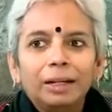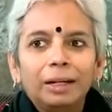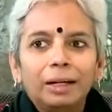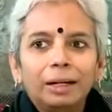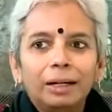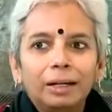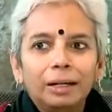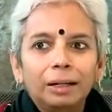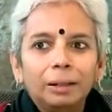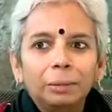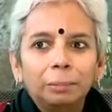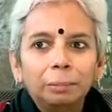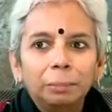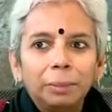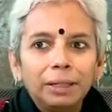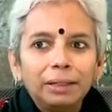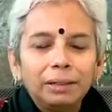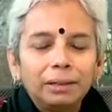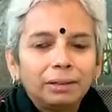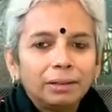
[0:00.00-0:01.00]

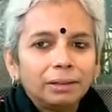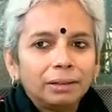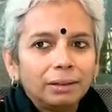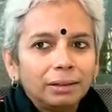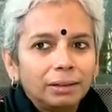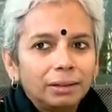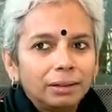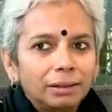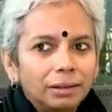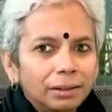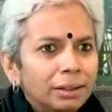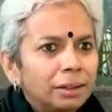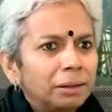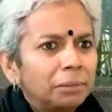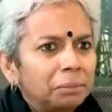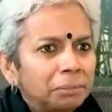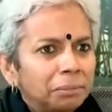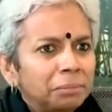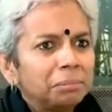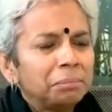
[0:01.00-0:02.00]
But there
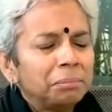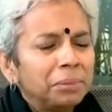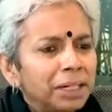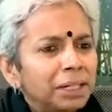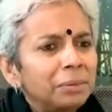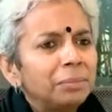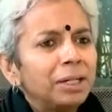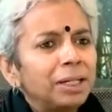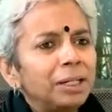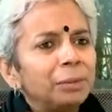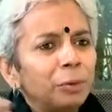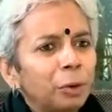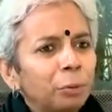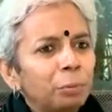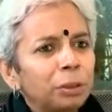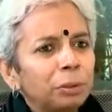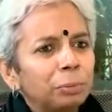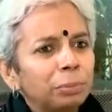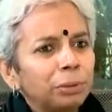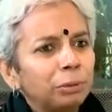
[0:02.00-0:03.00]
are many more
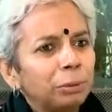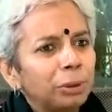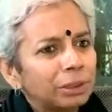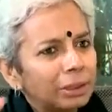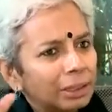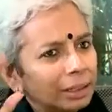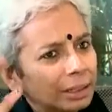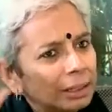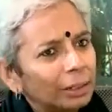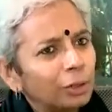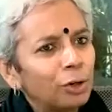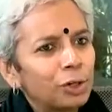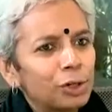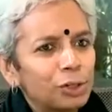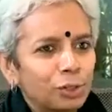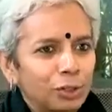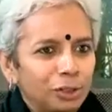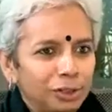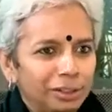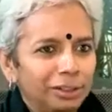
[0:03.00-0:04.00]
people who are thinking
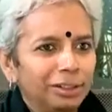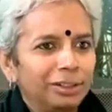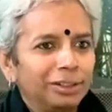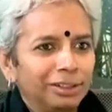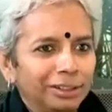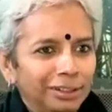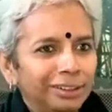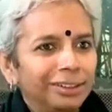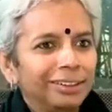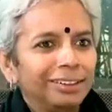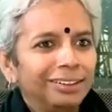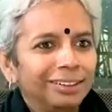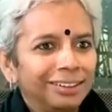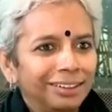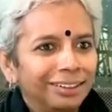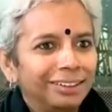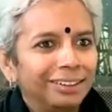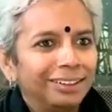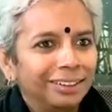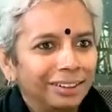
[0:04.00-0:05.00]
horizontally.
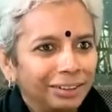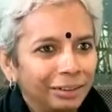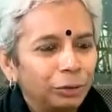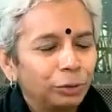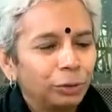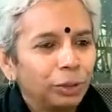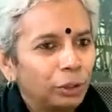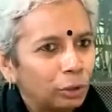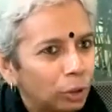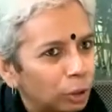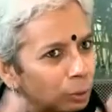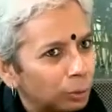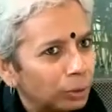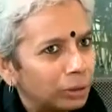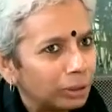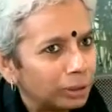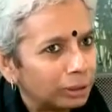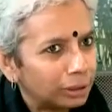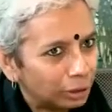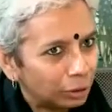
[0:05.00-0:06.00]
You know, and not
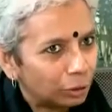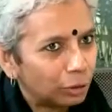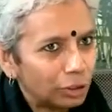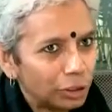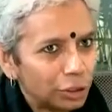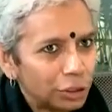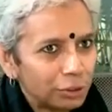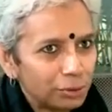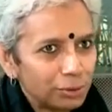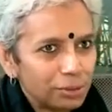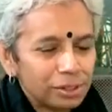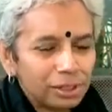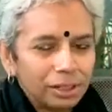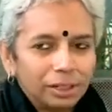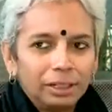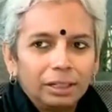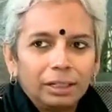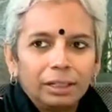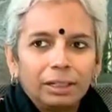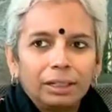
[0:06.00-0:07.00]
vertically on issues,
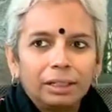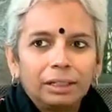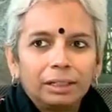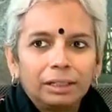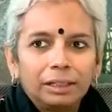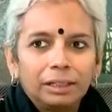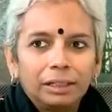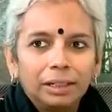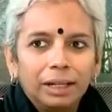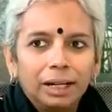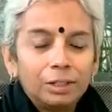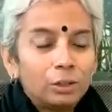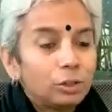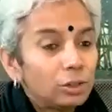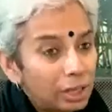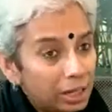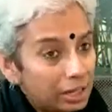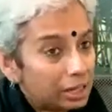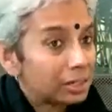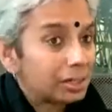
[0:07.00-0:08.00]
and so
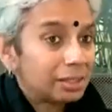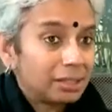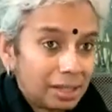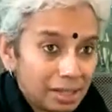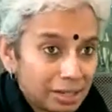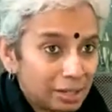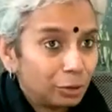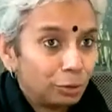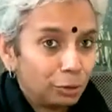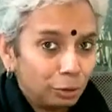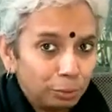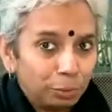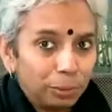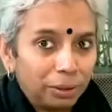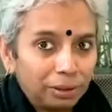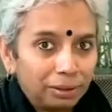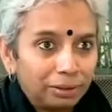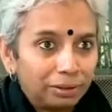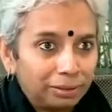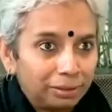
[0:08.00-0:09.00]
that's the good
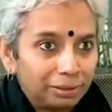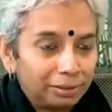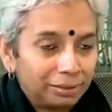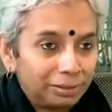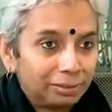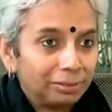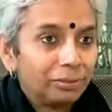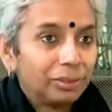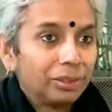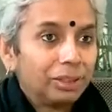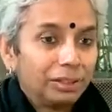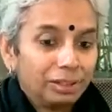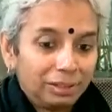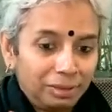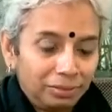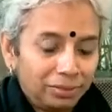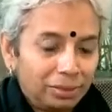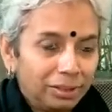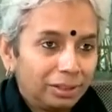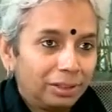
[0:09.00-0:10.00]
part with
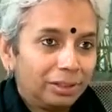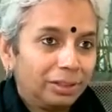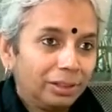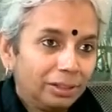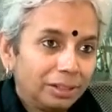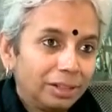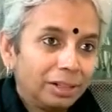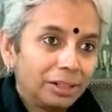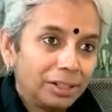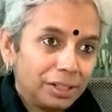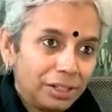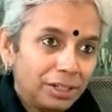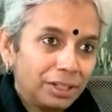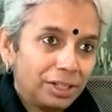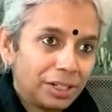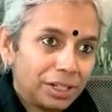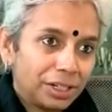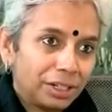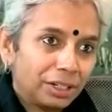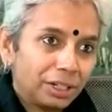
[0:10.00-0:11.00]
the younger
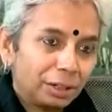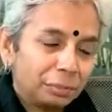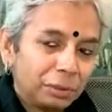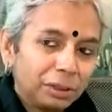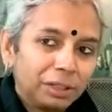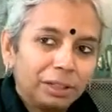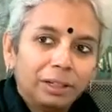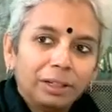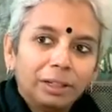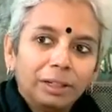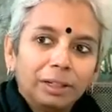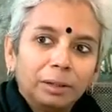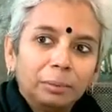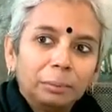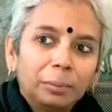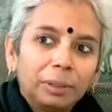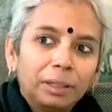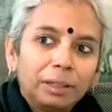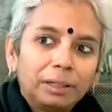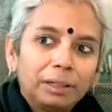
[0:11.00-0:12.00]
generation coming.
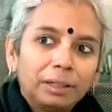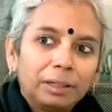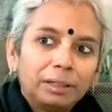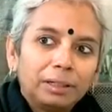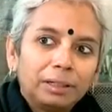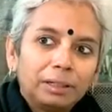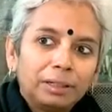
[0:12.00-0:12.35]
But